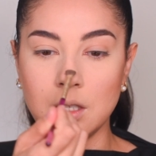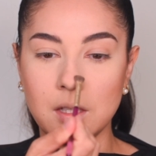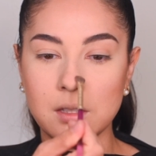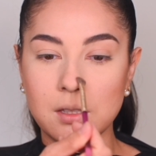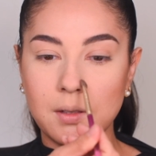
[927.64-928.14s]

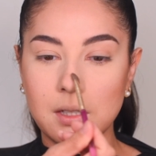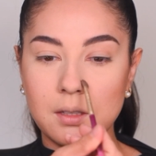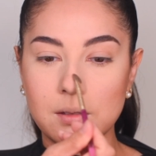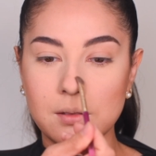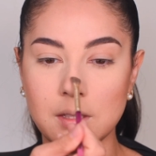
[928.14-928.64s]
So I
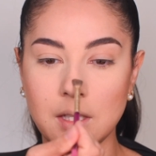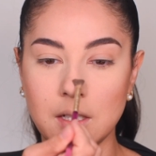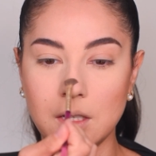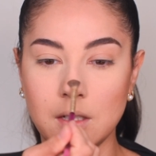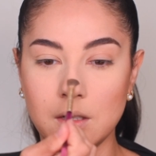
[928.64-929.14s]
use that
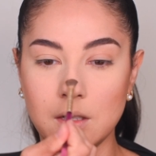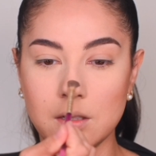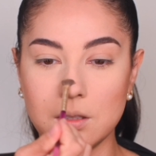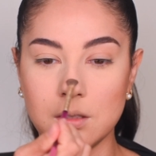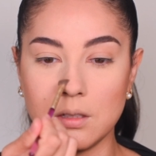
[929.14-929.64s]
area
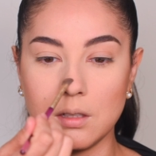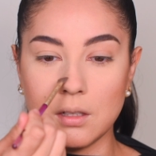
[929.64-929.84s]
to